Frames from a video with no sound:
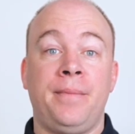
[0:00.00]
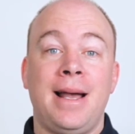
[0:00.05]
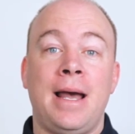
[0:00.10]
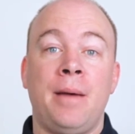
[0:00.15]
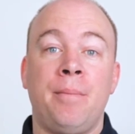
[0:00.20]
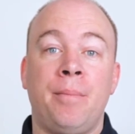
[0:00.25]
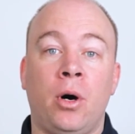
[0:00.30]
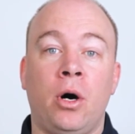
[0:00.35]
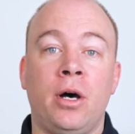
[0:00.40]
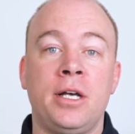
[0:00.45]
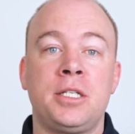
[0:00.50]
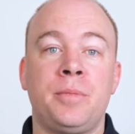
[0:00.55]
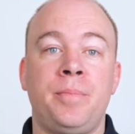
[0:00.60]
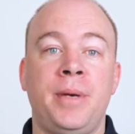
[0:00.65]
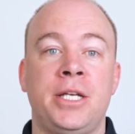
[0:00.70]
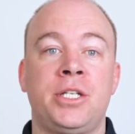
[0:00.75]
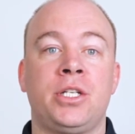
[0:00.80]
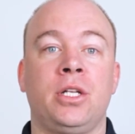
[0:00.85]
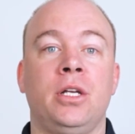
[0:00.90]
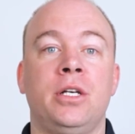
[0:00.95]
And by
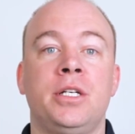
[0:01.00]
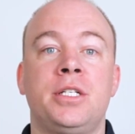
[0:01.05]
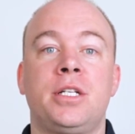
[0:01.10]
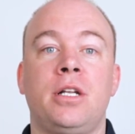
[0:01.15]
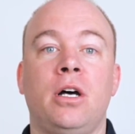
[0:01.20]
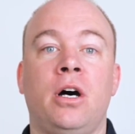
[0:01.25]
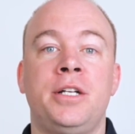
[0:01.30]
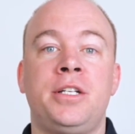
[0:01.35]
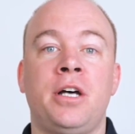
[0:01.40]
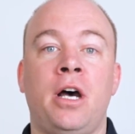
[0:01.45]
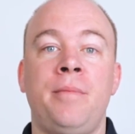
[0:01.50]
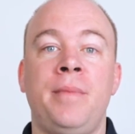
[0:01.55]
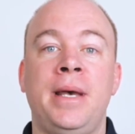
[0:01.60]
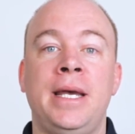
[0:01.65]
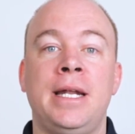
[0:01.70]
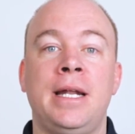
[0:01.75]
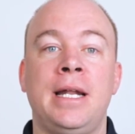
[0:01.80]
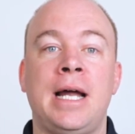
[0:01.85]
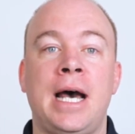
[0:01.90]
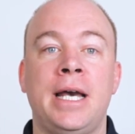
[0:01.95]
specialist, I don't
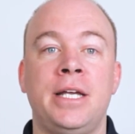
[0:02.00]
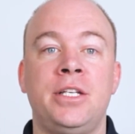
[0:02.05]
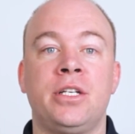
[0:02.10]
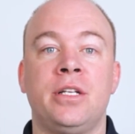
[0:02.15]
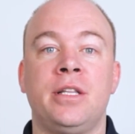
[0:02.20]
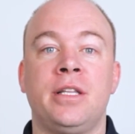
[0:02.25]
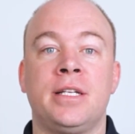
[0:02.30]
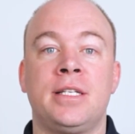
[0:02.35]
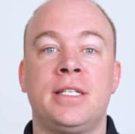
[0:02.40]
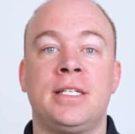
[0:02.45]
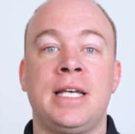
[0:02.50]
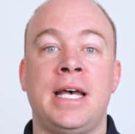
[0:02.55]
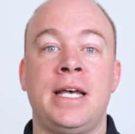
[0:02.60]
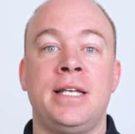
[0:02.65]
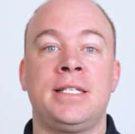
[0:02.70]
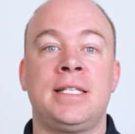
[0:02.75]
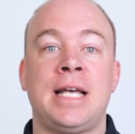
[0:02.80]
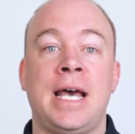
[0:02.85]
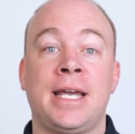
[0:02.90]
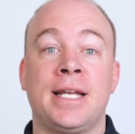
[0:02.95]
mean an agent that
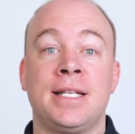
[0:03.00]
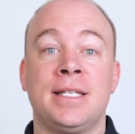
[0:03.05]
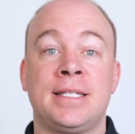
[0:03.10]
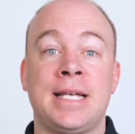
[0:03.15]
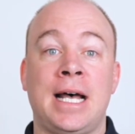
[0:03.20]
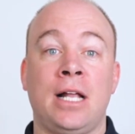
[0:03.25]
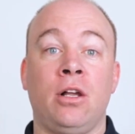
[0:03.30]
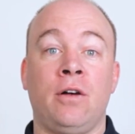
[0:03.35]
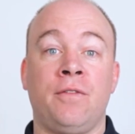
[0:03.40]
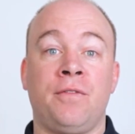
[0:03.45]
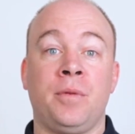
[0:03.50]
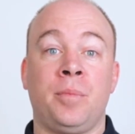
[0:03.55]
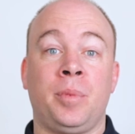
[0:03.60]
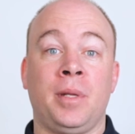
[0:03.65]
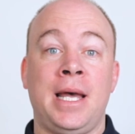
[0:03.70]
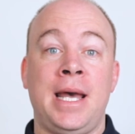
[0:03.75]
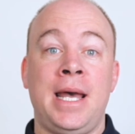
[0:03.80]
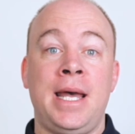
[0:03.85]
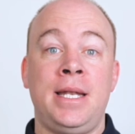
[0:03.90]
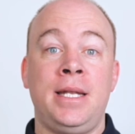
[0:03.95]
says they can sell off the
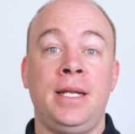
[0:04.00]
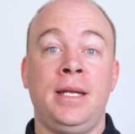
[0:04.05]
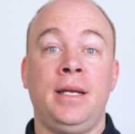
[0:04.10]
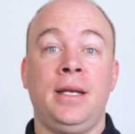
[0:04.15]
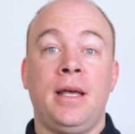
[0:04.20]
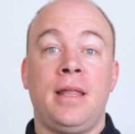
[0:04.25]
plan.